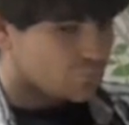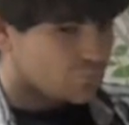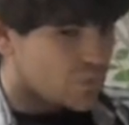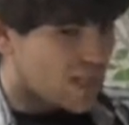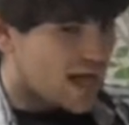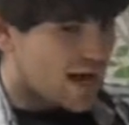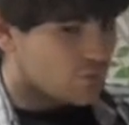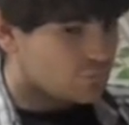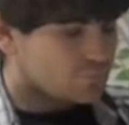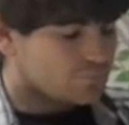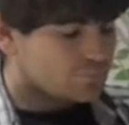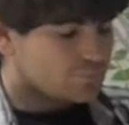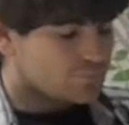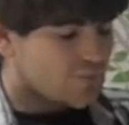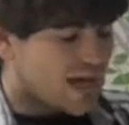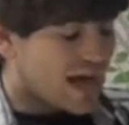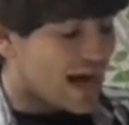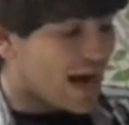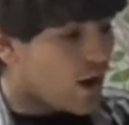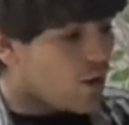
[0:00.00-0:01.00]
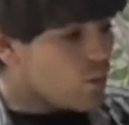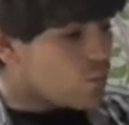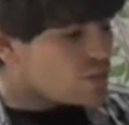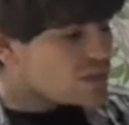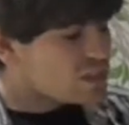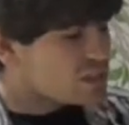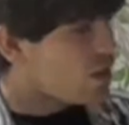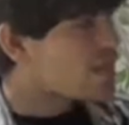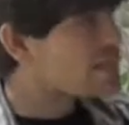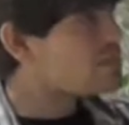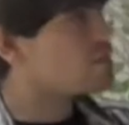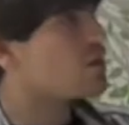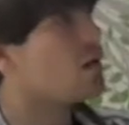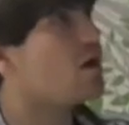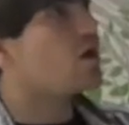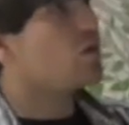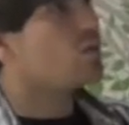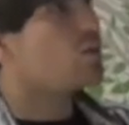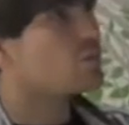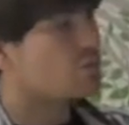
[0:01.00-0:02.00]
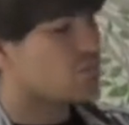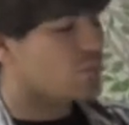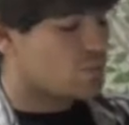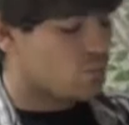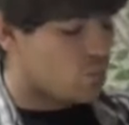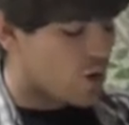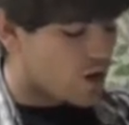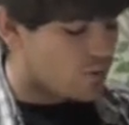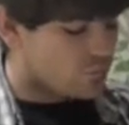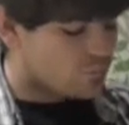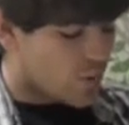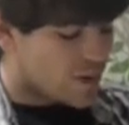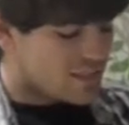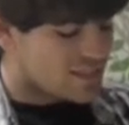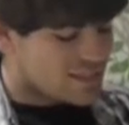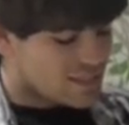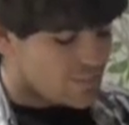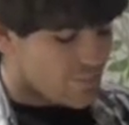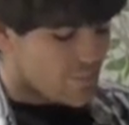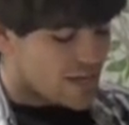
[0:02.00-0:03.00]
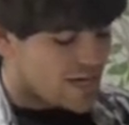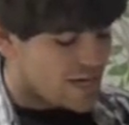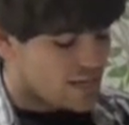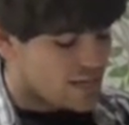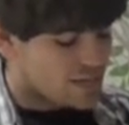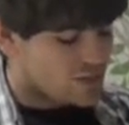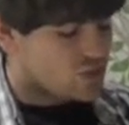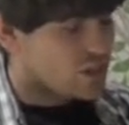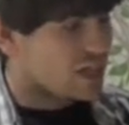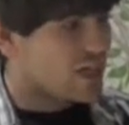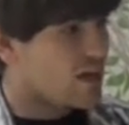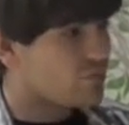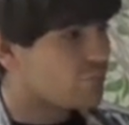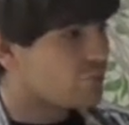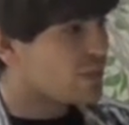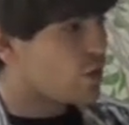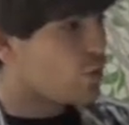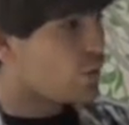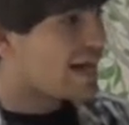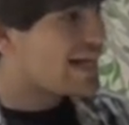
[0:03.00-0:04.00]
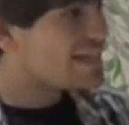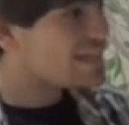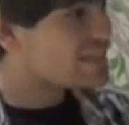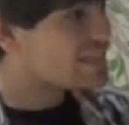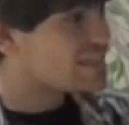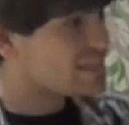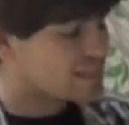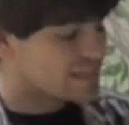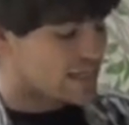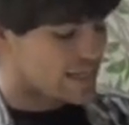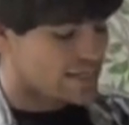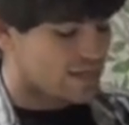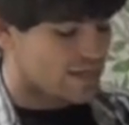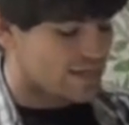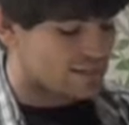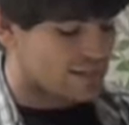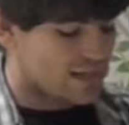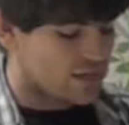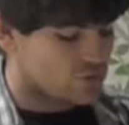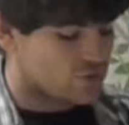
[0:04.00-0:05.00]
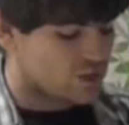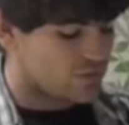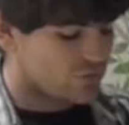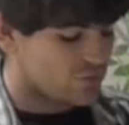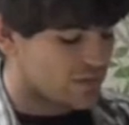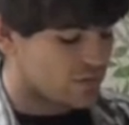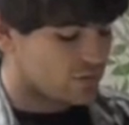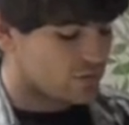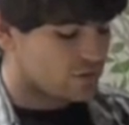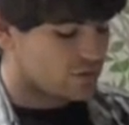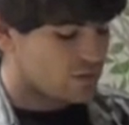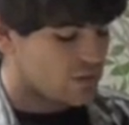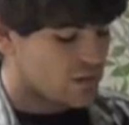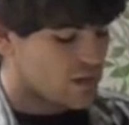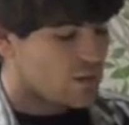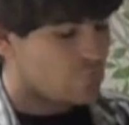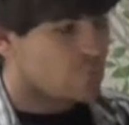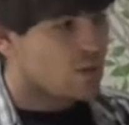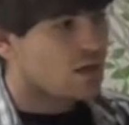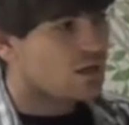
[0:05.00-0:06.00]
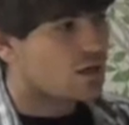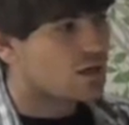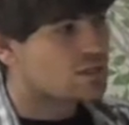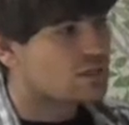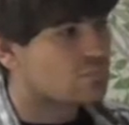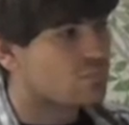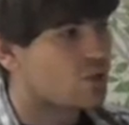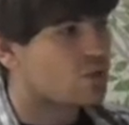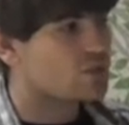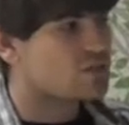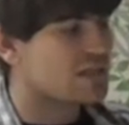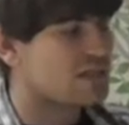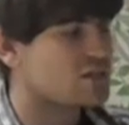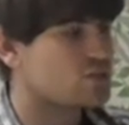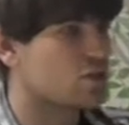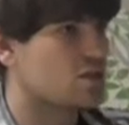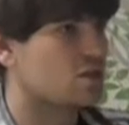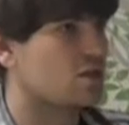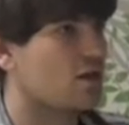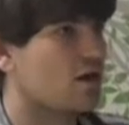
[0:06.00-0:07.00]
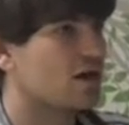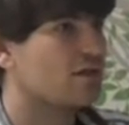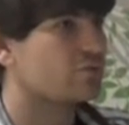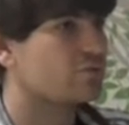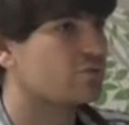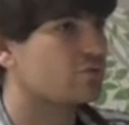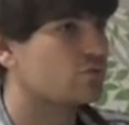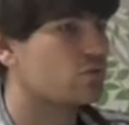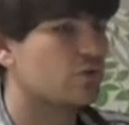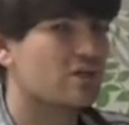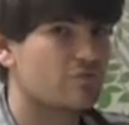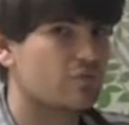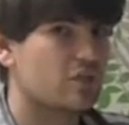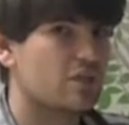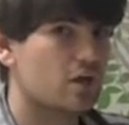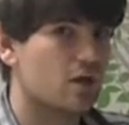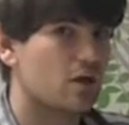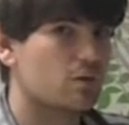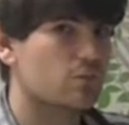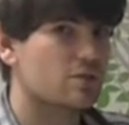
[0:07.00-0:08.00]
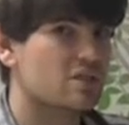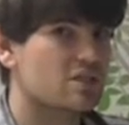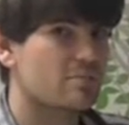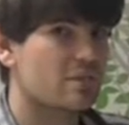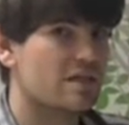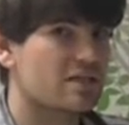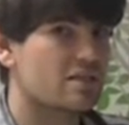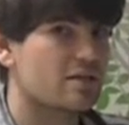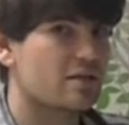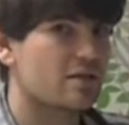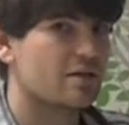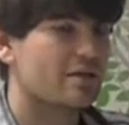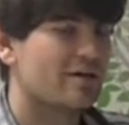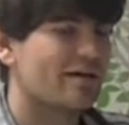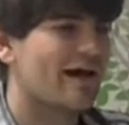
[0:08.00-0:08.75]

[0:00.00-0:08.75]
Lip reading: Now, how was I to know that we weren't meant to be? She gave me no hints to say that's how she feels. But I suppose that's just life. Not every girl wants a mister.